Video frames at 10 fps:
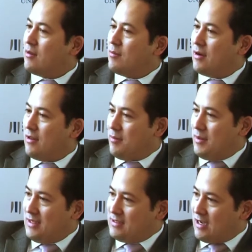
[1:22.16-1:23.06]
But in the
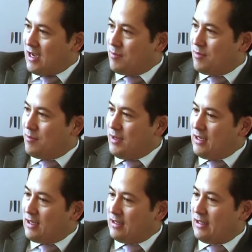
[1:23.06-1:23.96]
meantime,
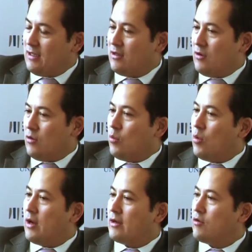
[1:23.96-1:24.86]
immediately,
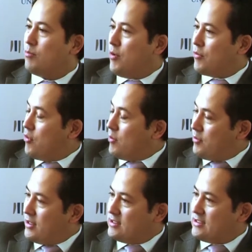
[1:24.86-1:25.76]
what both
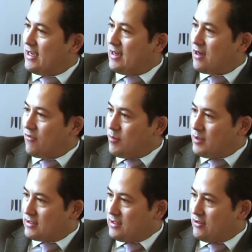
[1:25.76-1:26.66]
corporations and
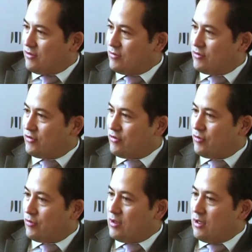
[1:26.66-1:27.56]
governments can do
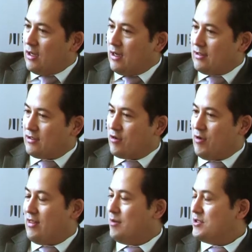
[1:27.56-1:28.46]
to
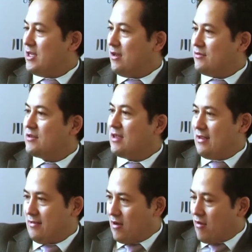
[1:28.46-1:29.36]
green themselves
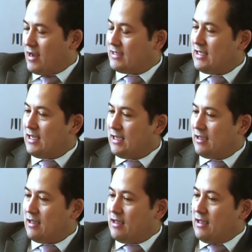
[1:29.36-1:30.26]
and their
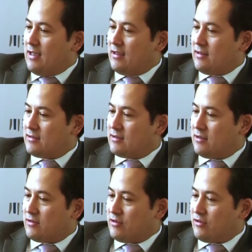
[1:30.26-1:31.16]
IT is
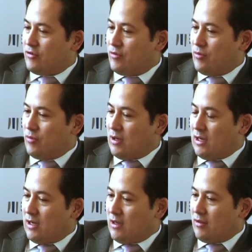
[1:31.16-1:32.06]
to do
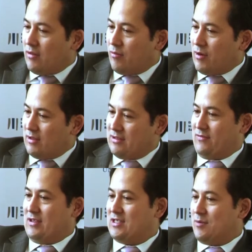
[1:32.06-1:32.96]
the
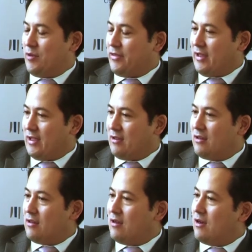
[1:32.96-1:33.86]
relatively simple thing
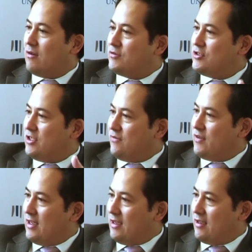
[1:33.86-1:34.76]
of
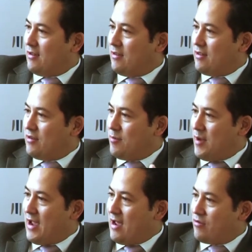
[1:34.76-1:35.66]
shifting the
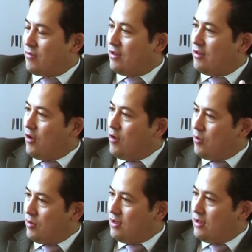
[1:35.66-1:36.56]
demand or the
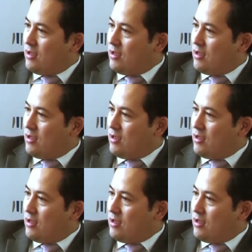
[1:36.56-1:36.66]
load